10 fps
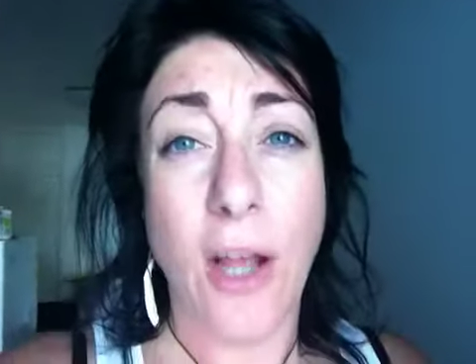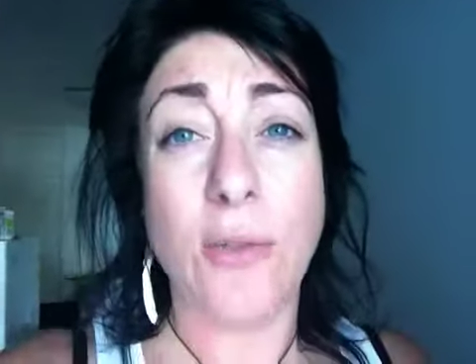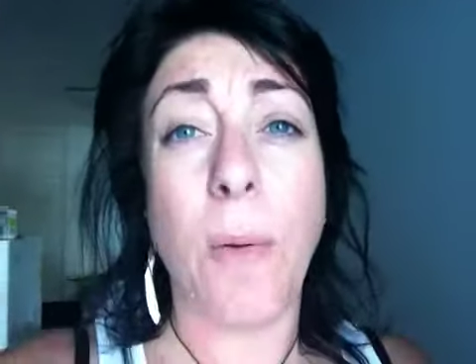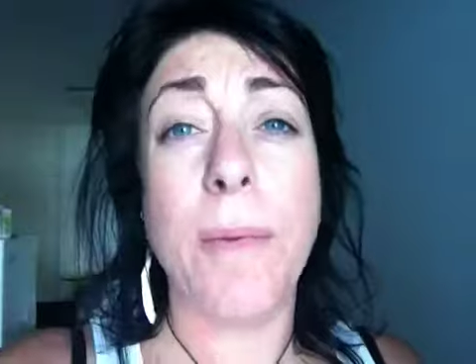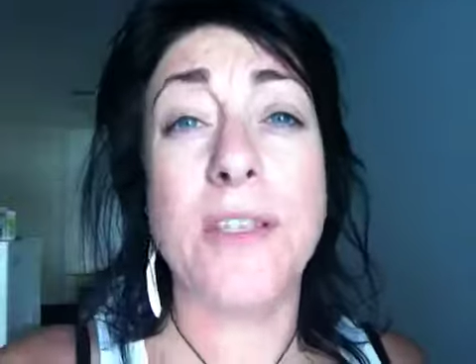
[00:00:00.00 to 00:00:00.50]
I
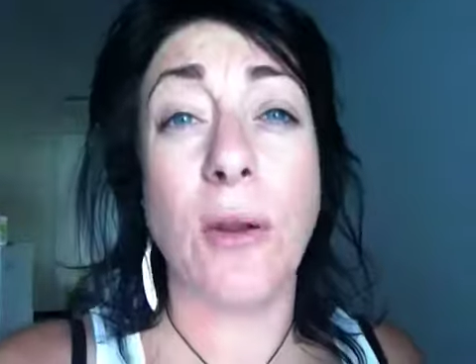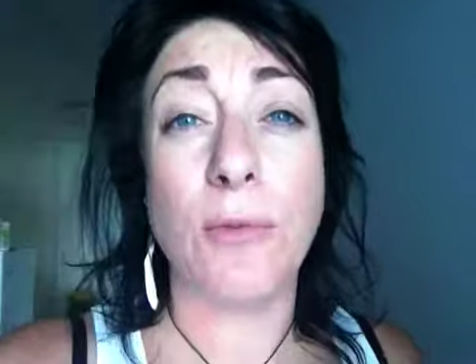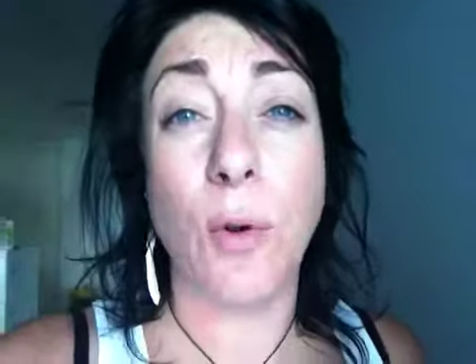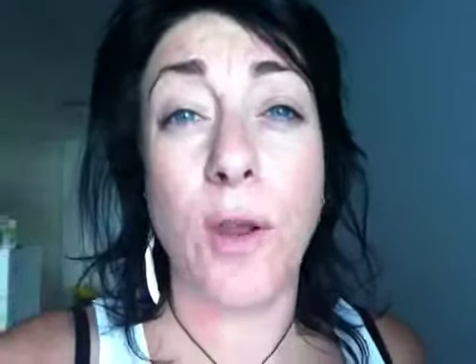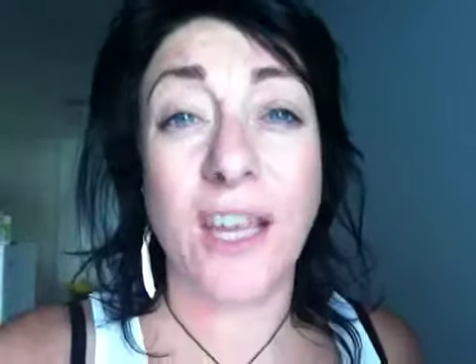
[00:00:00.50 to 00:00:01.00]
should probably
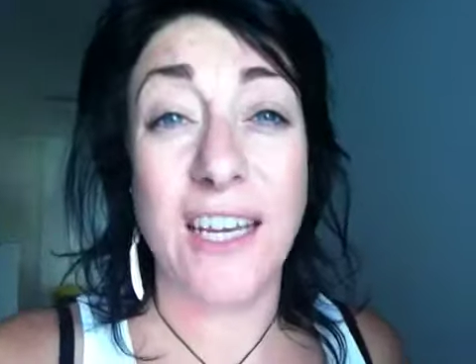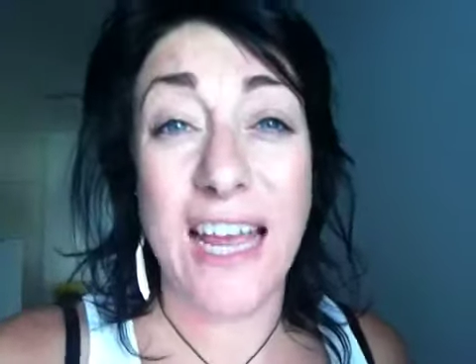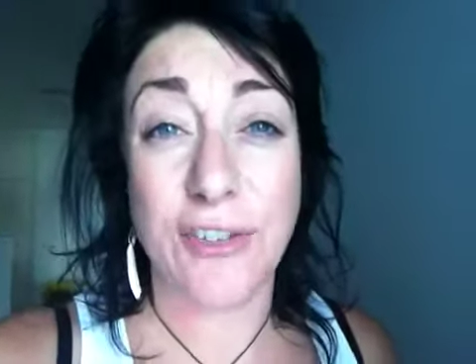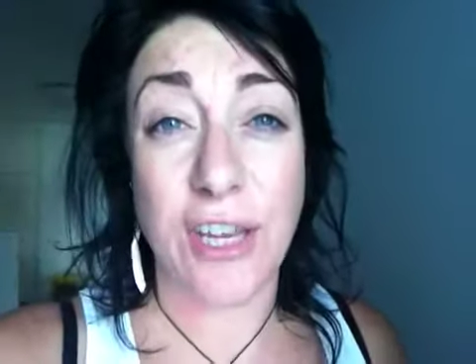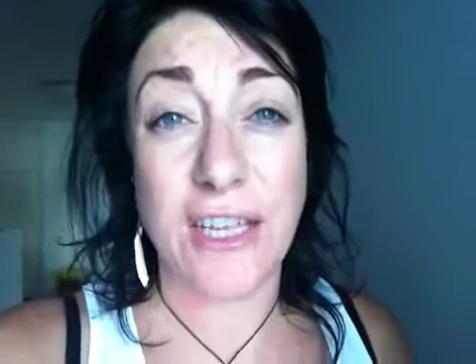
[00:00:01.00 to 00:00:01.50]
stop talking and
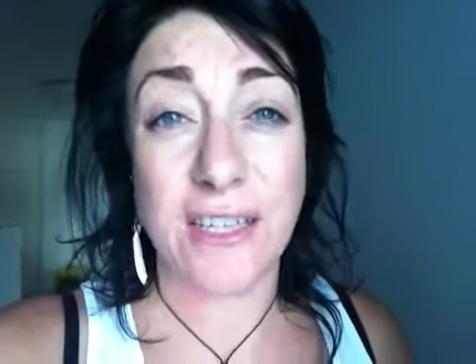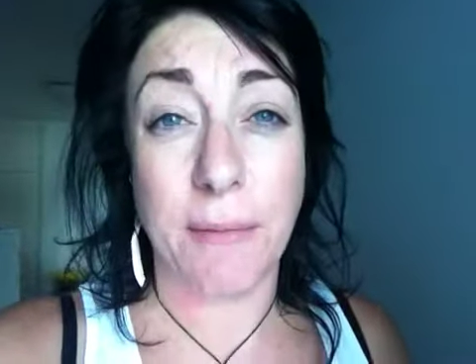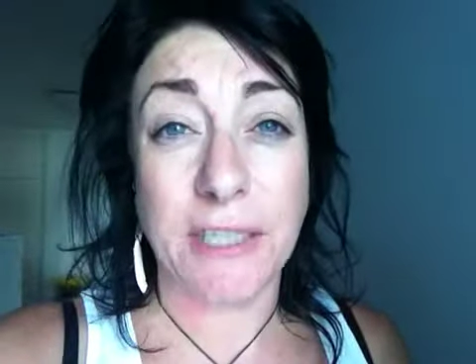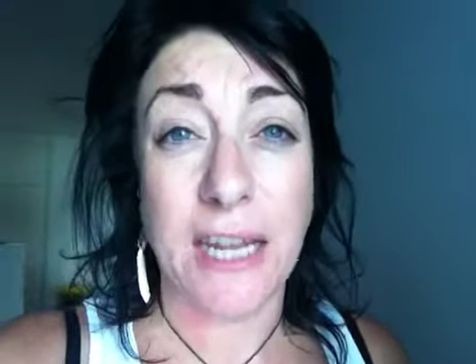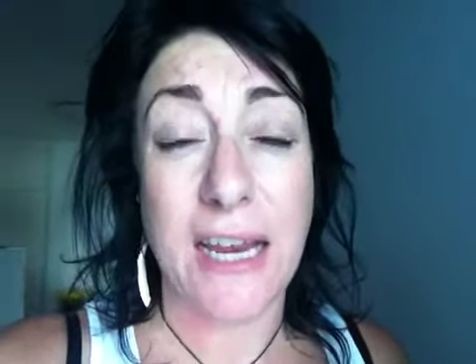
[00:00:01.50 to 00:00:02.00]
actually get
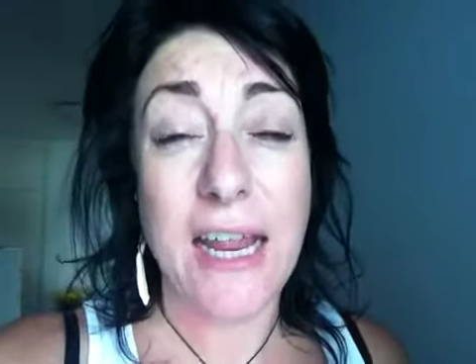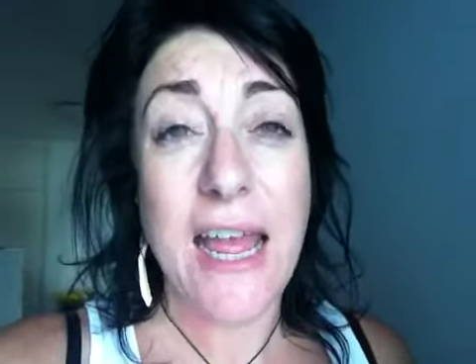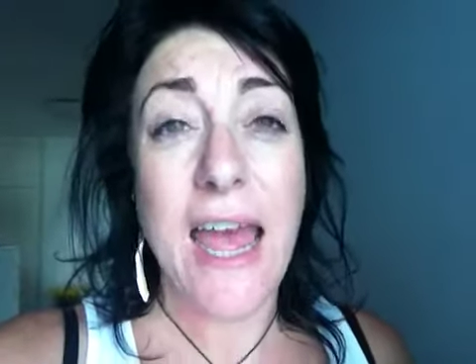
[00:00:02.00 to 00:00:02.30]
something done.